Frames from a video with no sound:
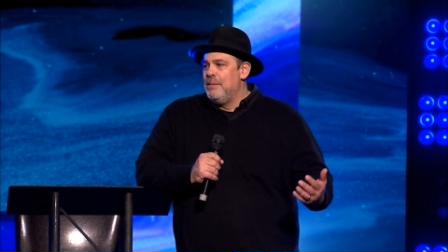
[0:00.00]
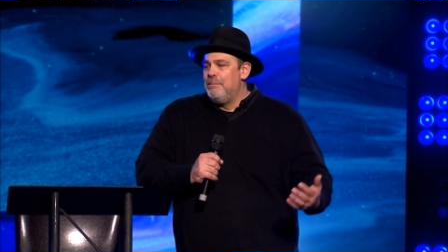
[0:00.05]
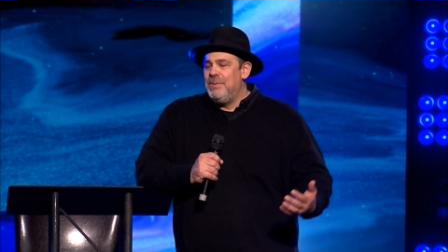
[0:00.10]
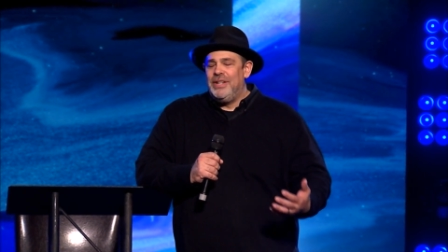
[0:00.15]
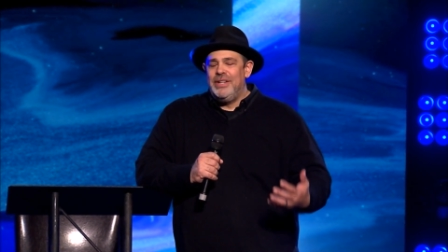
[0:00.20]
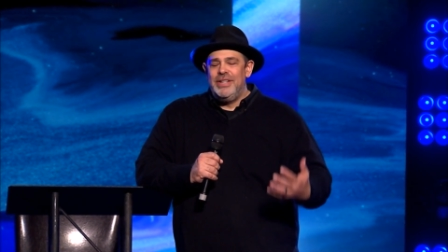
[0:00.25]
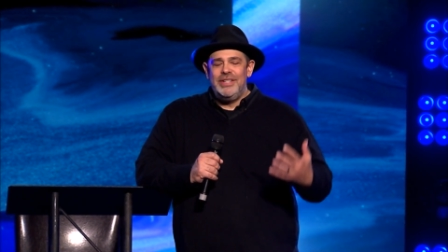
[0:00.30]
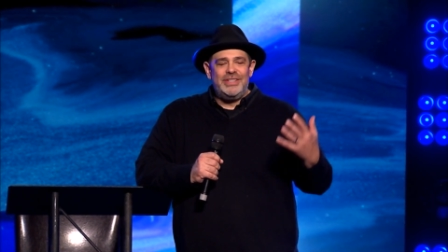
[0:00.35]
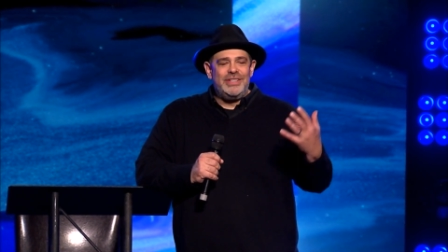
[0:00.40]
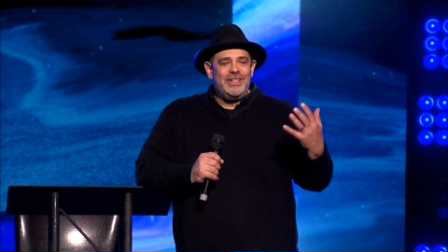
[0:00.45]

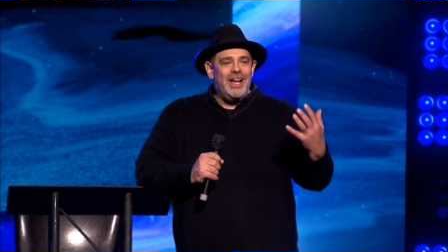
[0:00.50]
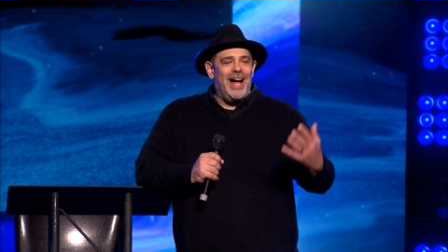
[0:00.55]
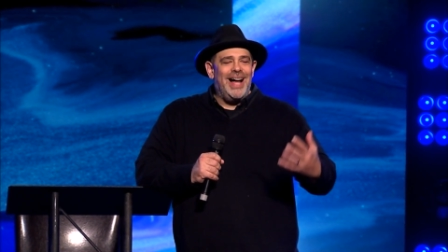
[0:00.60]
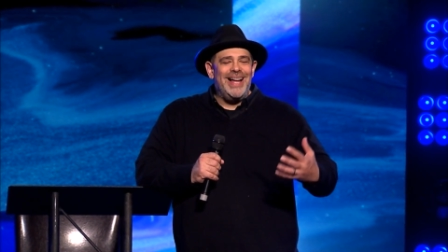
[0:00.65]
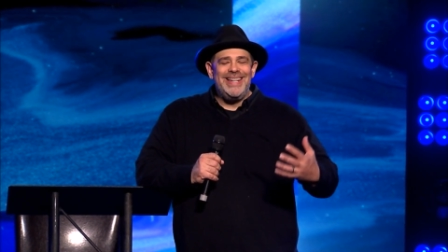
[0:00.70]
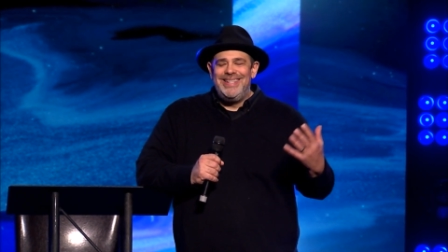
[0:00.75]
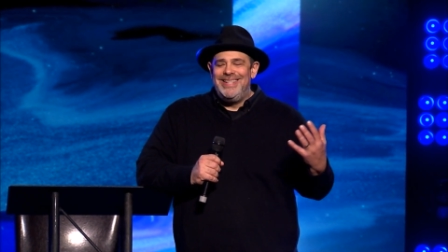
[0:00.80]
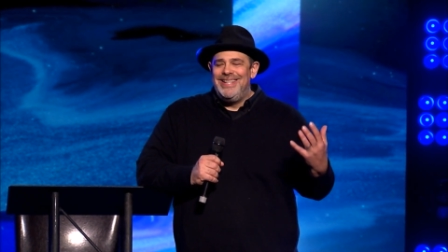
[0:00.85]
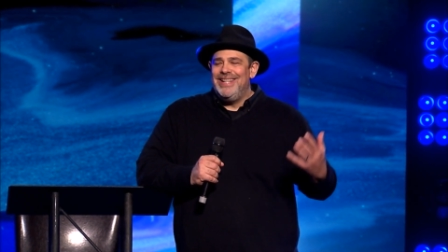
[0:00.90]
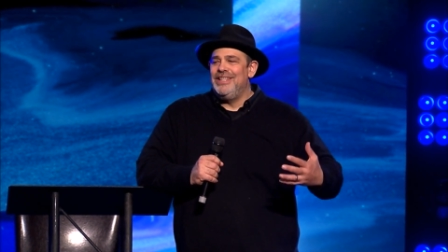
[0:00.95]
because
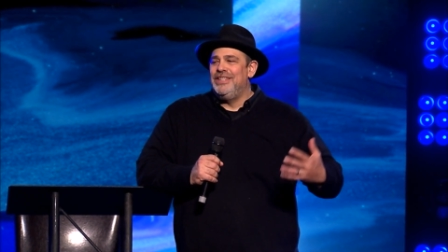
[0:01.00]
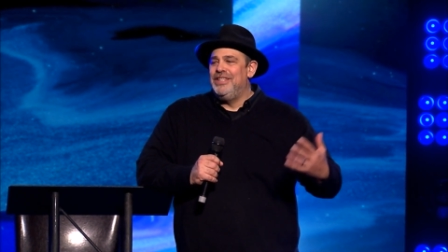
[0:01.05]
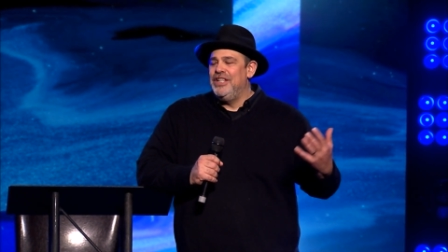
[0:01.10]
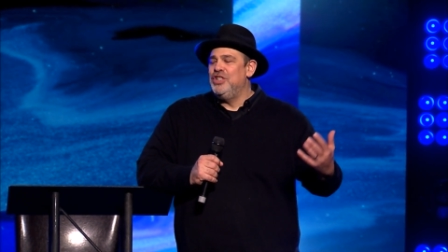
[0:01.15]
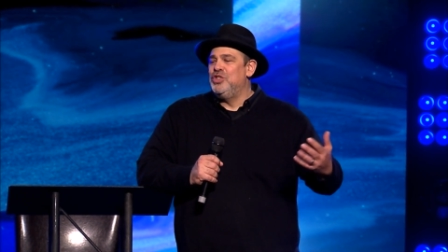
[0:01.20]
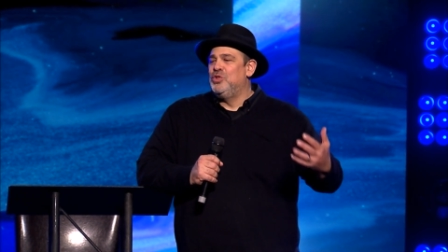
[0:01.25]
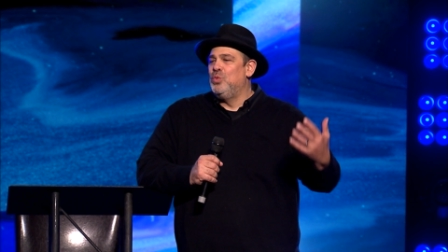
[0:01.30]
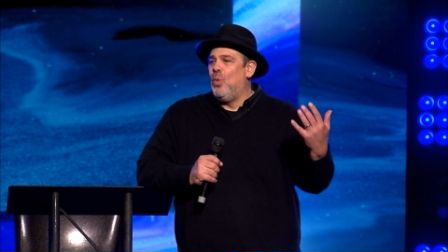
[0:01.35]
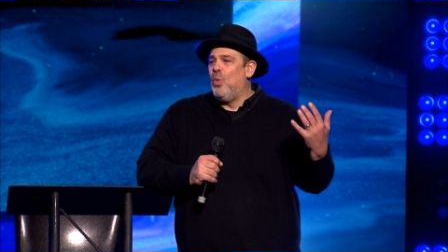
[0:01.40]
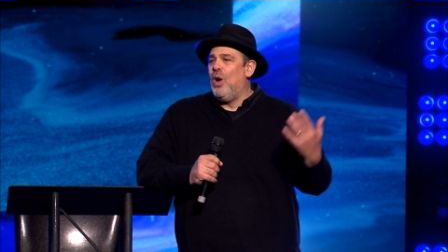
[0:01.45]
God did
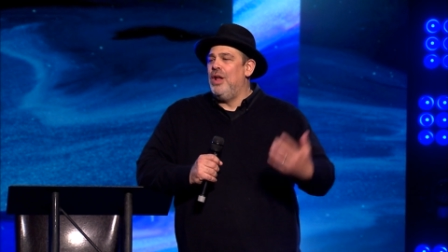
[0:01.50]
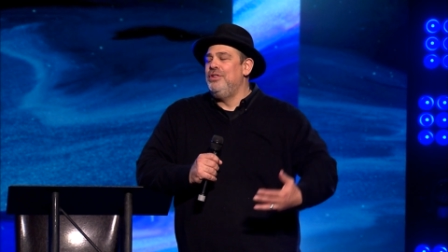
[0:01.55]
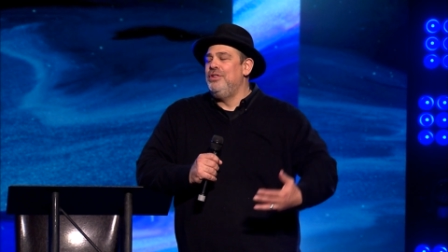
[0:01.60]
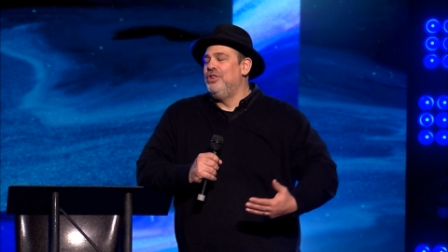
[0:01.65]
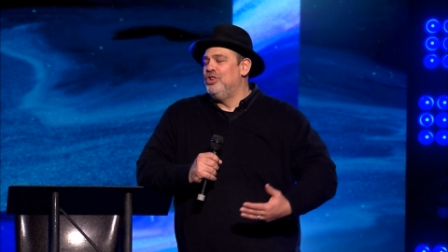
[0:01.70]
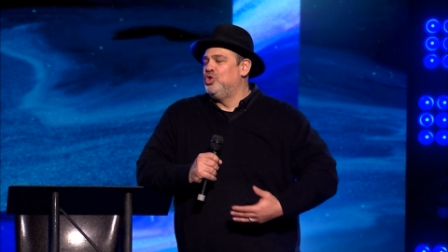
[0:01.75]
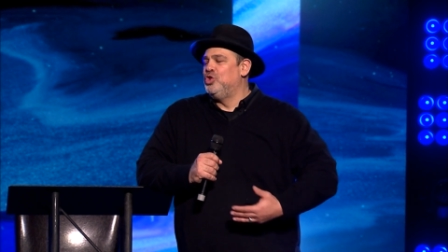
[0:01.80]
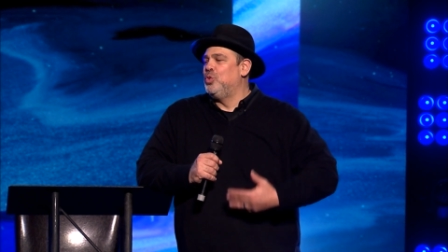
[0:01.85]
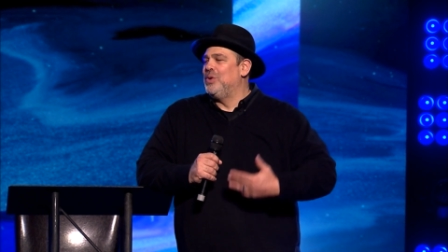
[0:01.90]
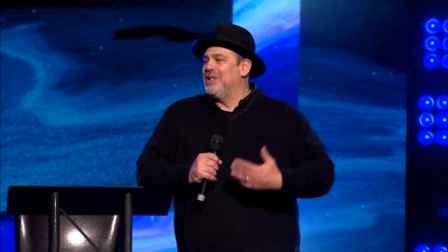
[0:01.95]
these
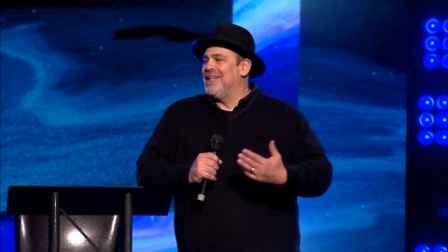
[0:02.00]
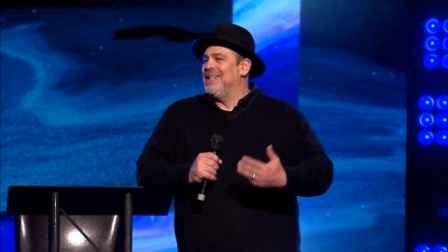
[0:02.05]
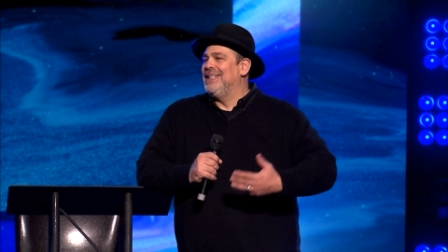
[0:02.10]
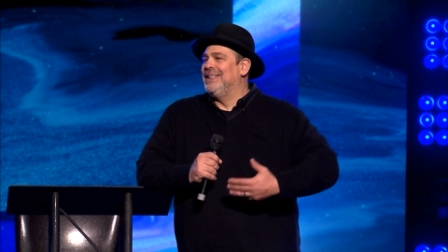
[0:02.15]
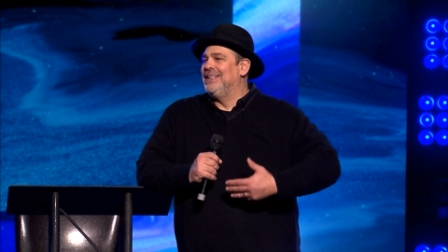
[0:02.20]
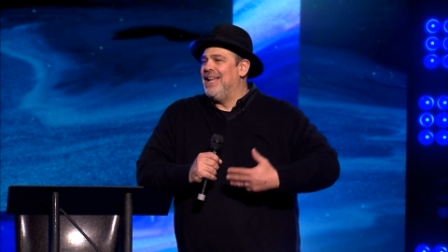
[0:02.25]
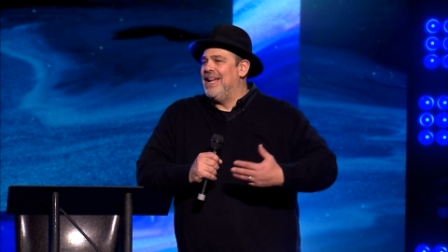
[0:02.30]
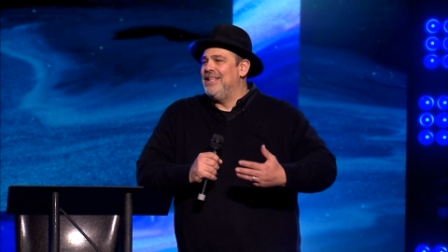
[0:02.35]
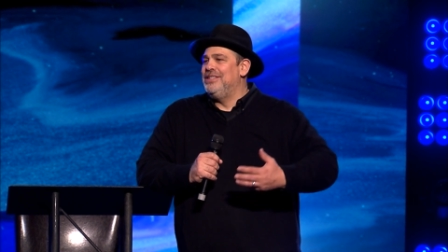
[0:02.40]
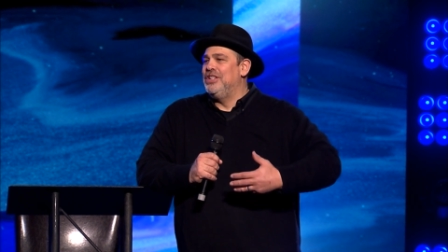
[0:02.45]
wonders when He
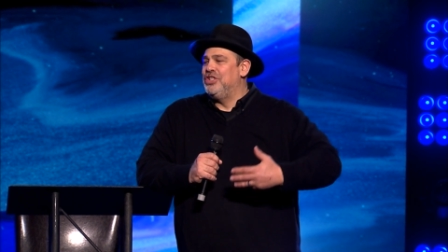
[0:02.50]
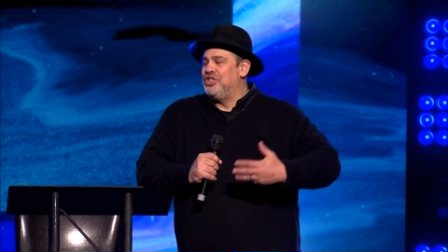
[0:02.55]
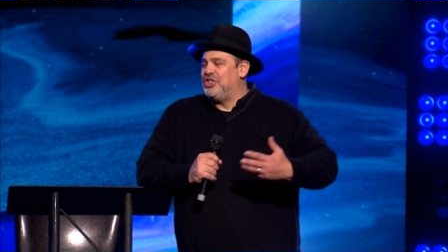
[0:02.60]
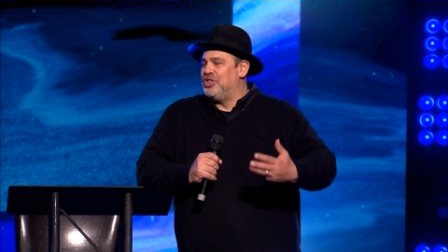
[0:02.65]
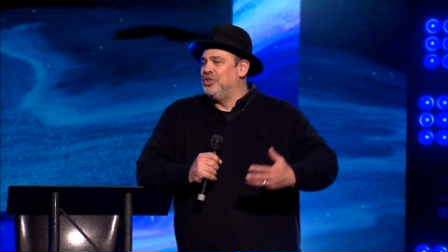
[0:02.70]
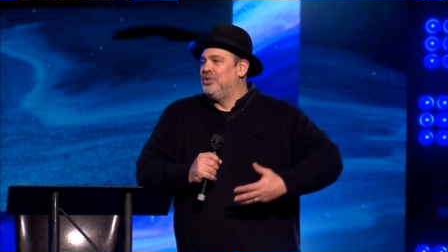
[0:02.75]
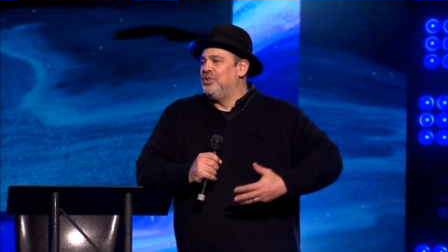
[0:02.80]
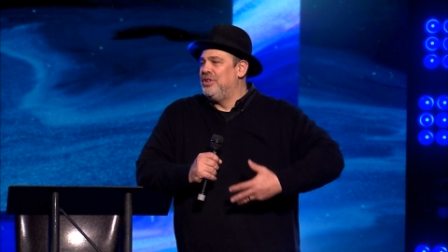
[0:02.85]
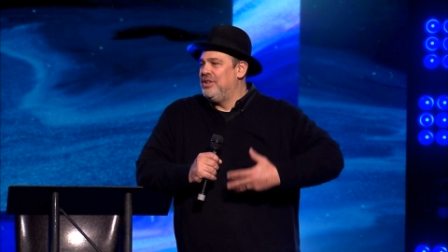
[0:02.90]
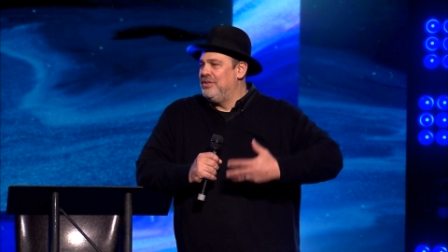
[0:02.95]
led the
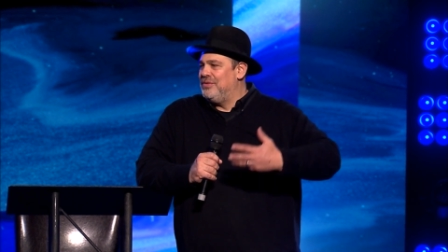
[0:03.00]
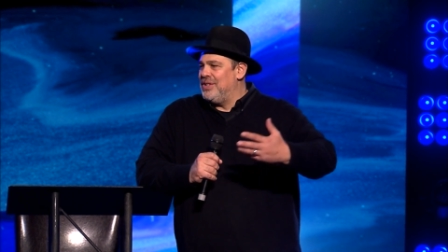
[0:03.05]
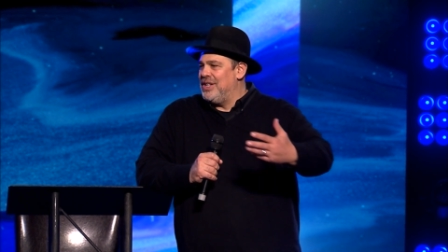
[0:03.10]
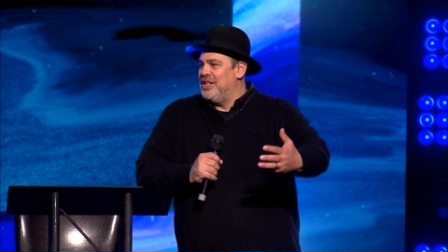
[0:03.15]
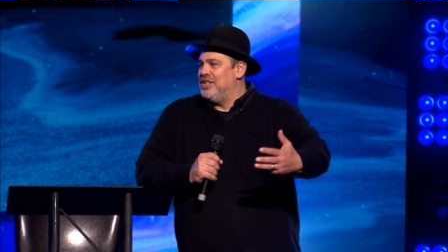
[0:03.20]
children of